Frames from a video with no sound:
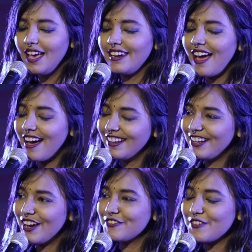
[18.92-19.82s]
and I'd
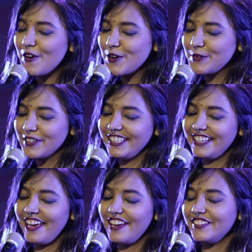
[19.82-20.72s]
laugh
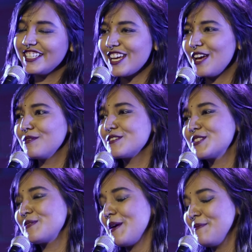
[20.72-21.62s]
awkwardly every time you
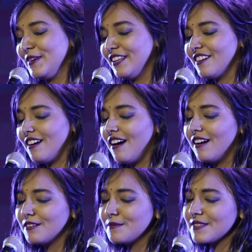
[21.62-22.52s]
swept me in your
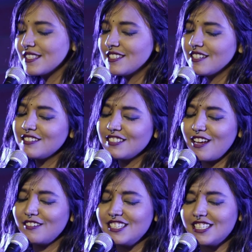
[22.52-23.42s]
arms and turned
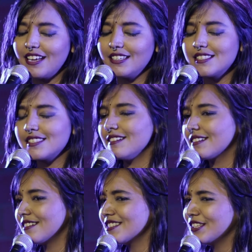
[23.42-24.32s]
around in tiny
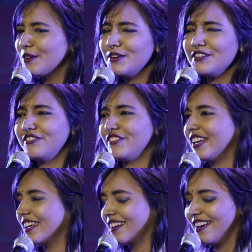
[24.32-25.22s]
circles, and you were
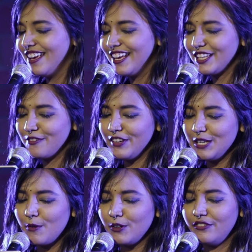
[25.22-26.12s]
afraid that
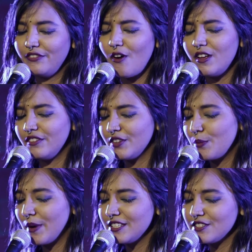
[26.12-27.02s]
we'd both fall if you
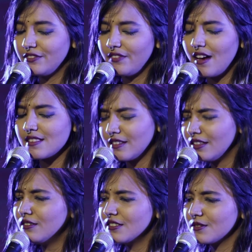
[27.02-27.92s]
went too fast, so
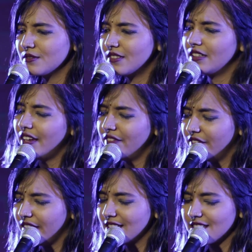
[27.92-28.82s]
you do the left
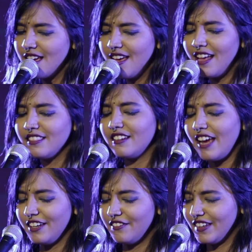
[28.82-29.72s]
feet and the
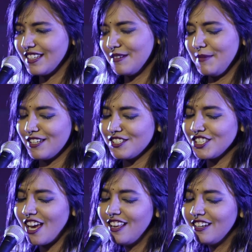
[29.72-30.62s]
right feet and make a
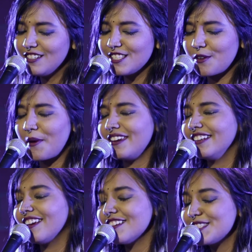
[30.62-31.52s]
shy little square
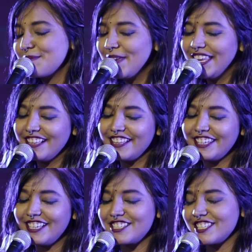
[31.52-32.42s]
and get us spinning in the
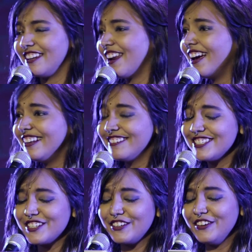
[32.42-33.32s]
kitchen, and I
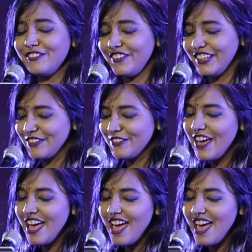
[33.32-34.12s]
learned to cook for you.